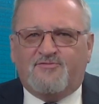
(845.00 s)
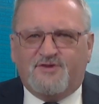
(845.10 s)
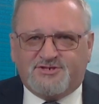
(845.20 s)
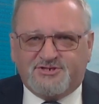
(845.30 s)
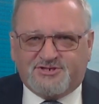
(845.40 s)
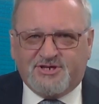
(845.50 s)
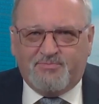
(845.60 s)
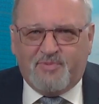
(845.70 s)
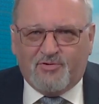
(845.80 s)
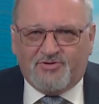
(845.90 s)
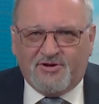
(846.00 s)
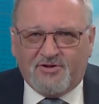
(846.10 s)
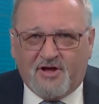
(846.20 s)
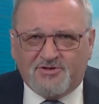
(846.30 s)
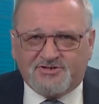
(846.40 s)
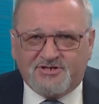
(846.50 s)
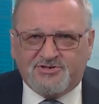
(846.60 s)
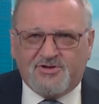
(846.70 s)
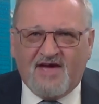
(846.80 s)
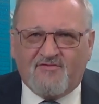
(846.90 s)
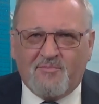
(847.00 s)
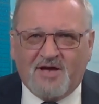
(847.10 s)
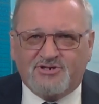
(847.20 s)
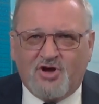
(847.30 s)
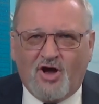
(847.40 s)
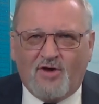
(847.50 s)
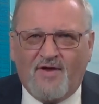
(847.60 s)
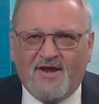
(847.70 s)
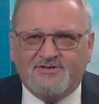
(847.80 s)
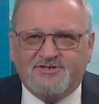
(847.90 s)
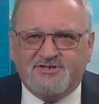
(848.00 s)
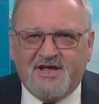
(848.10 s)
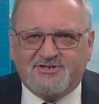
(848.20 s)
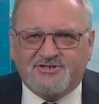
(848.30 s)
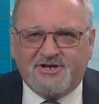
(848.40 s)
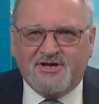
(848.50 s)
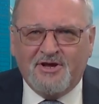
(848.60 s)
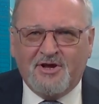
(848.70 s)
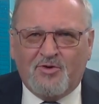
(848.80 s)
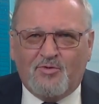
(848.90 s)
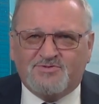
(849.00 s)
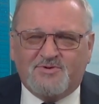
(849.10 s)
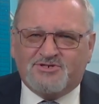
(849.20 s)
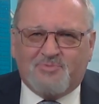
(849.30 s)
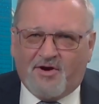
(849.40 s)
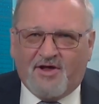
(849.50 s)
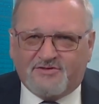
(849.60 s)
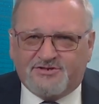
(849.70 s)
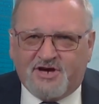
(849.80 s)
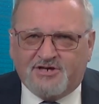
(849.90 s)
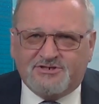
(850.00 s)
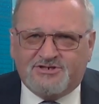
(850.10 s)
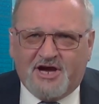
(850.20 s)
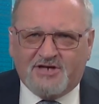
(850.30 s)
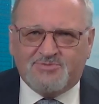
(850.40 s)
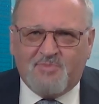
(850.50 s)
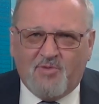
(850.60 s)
efficiency built into those things. You'll have a much higher energy density, which yes. means you won't have to cha charge your